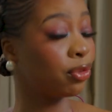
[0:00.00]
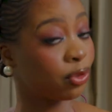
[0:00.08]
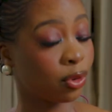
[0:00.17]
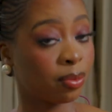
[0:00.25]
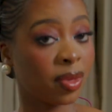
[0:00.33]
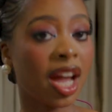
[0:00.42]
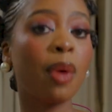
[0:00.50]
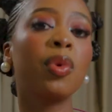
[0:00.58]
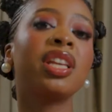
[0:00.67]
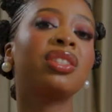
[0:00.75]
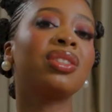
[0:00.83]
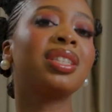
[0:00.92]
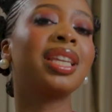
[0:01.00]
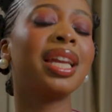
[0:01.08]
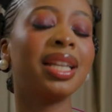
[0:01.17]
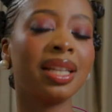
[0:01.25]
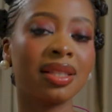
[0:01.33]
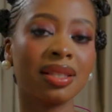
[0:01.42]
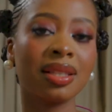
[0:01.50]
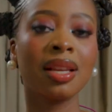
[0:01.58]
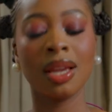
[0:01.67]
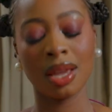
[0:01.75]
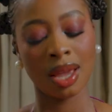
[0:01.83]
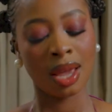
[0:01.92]
form. I wanted to scale it.
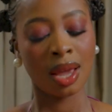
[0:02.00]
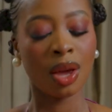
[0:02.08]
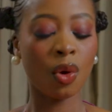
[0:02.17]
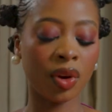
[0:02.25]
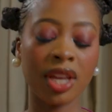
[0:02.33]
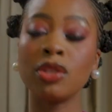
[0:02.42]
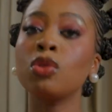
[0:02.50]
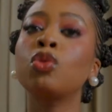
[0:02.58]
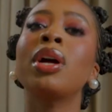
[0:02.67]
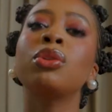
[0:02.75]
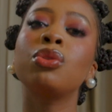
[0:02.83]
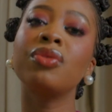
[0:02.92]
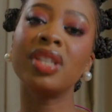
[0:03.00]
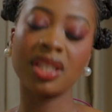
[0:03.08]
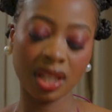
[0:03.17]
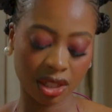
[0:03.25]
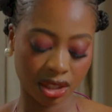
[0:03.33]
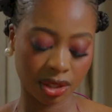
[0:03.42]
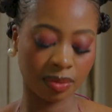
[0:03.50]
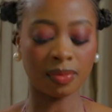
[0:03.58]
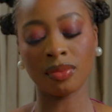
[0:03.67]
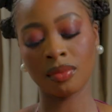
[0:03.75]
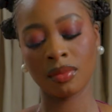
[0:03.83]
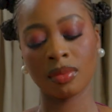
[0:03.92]
Okay, so go and do research.
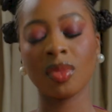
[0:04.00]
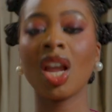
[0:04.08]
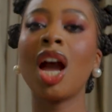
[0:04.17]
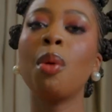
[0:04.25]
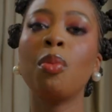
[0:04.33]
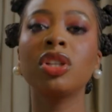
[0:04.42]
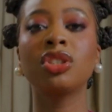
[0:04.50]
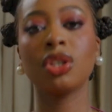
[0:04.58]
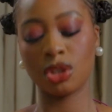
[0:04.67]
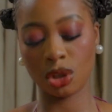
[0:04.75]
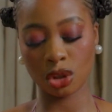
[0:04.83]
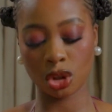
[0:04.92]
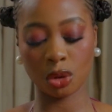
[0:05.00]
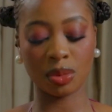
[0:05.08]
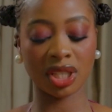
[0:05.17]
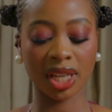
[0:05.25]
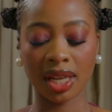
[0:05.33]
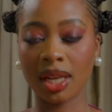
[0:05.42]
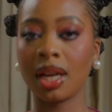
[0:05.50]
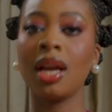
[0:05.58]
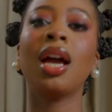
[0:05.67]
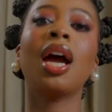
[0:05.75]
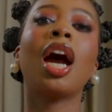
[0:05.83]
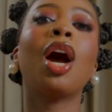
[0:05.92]
How much does YouTube take?
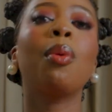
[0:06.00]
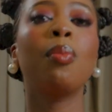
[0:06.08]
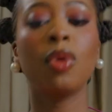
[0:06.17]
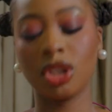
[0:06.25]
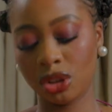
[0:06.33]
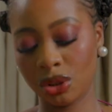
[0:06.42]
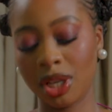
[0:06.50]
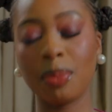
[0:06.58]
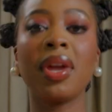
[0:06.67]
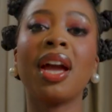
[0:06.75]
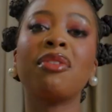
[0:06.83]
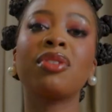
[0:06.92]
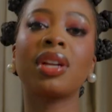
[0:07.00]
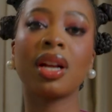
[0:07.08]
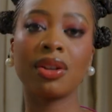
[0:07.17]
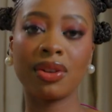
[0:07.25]
How much do they pay African